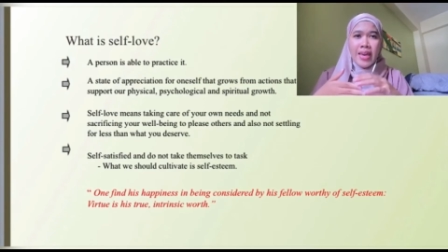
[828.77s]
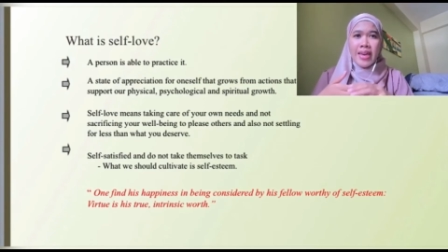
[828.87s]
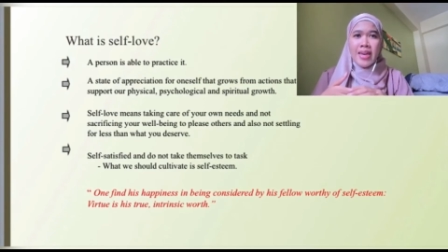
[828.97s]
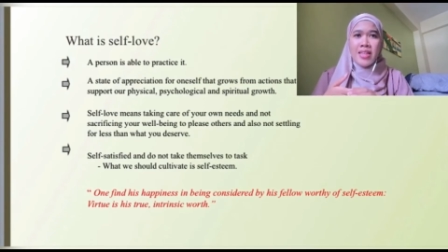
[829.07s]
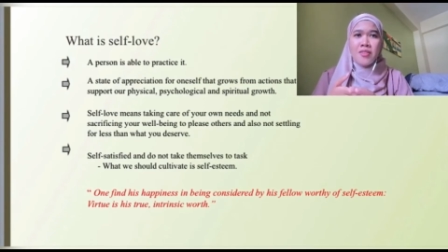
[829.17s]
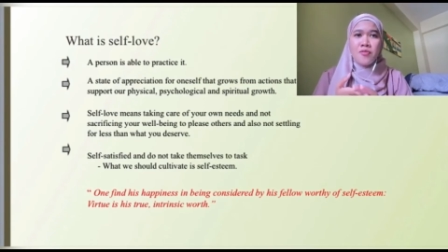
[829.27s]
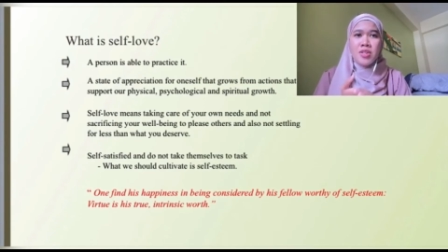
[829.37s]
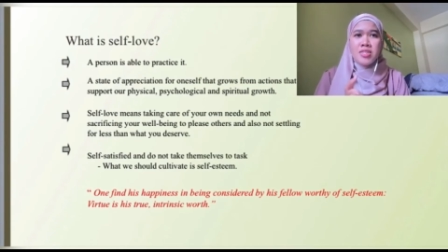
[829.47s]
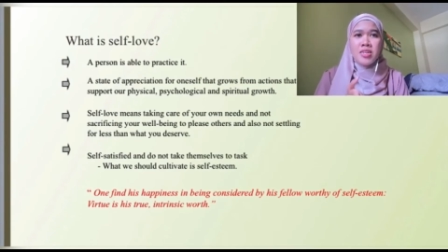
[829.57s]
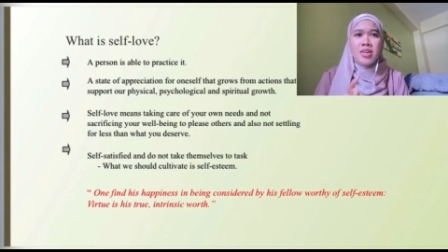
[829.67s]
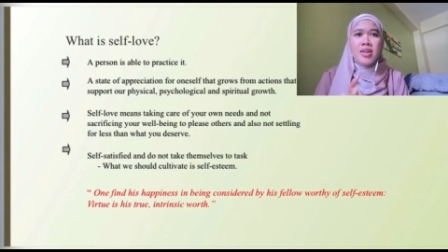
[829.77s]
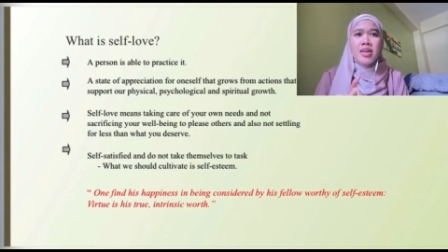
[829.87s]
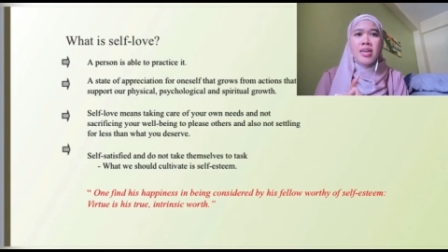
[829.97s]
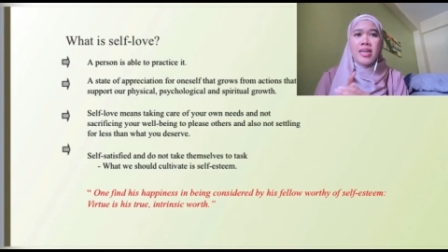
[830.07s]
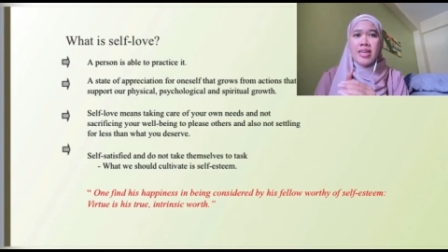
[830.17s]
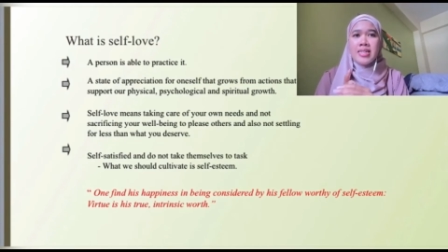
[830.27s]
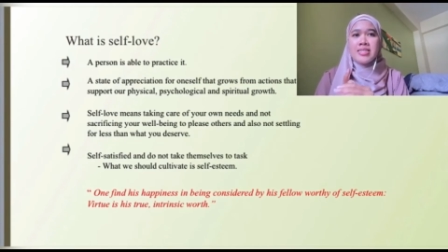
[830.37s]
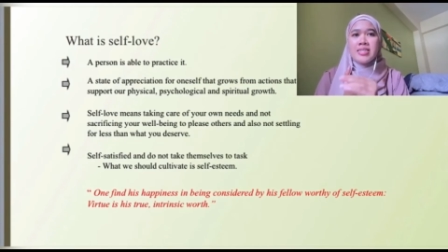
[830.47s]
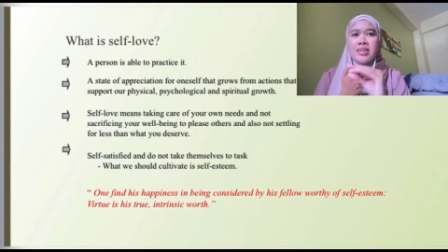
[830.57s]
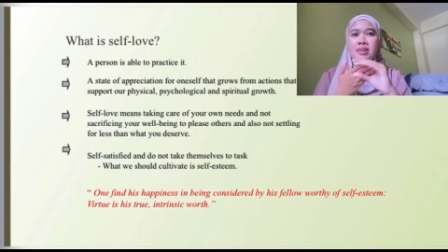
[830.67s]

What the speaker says: and whether is